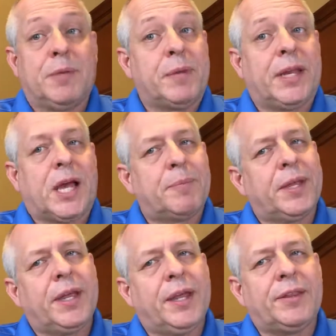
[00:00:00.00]
It may not
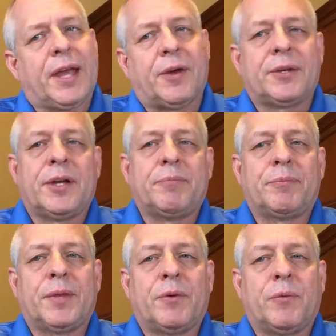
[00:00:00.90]
be the
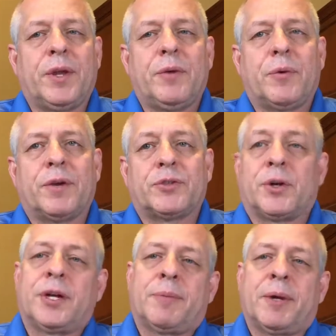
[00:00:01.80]
outcome that we would have
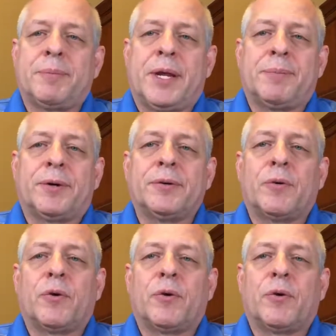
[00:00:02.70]
drawn up on paper